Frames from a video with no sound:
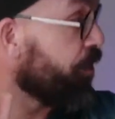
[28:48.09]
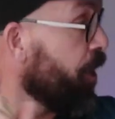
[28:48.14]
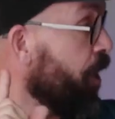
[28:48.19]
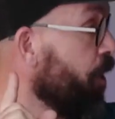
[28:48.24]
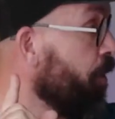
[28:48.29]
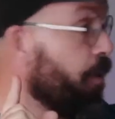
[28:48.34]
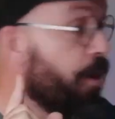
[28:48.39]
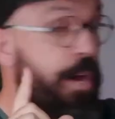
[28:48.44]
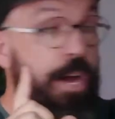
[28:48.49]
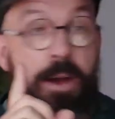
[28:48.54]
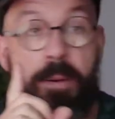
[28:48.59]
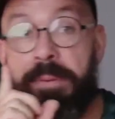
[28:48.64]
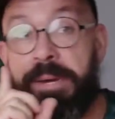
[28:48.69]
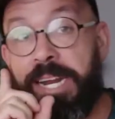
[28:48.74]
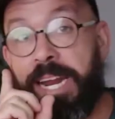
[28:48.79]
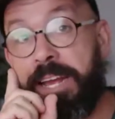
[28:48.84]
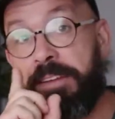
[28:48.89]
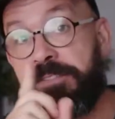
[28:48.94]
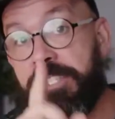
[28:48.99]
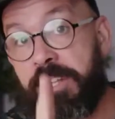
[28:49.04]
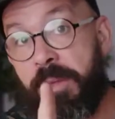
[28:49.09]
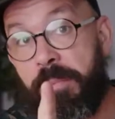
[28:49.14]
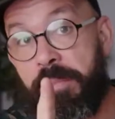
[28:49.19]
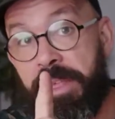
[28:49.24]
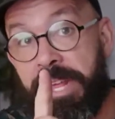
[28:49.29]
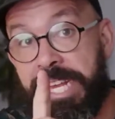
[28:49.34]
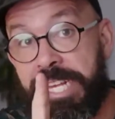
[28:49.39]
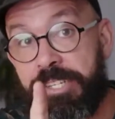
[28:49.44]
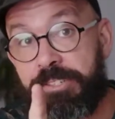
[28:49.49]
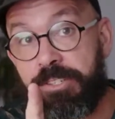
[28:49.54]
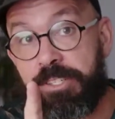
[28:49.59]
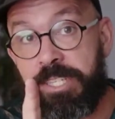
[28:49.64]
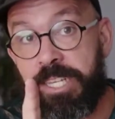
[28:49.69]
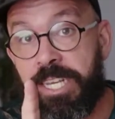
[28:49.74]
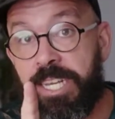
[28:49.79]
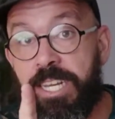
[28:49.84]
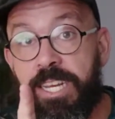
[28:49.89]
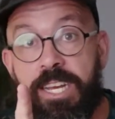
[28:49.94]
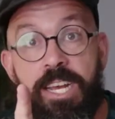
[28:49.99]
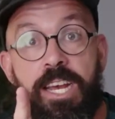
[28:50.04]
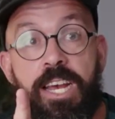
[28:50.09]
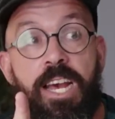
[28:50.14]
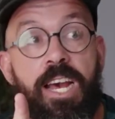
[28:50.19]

No, but I have something interesting.